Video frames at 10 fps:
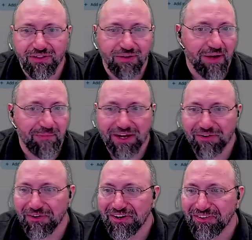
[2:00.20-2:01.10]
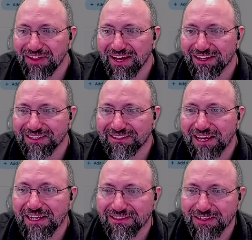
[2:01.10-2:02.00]
I'm not going to do that in this
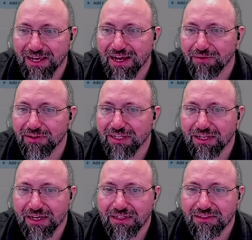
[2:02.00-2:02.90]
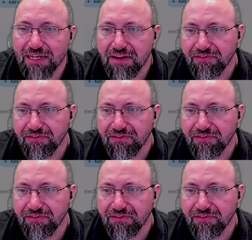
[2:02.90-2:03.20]
case. We'll click on save.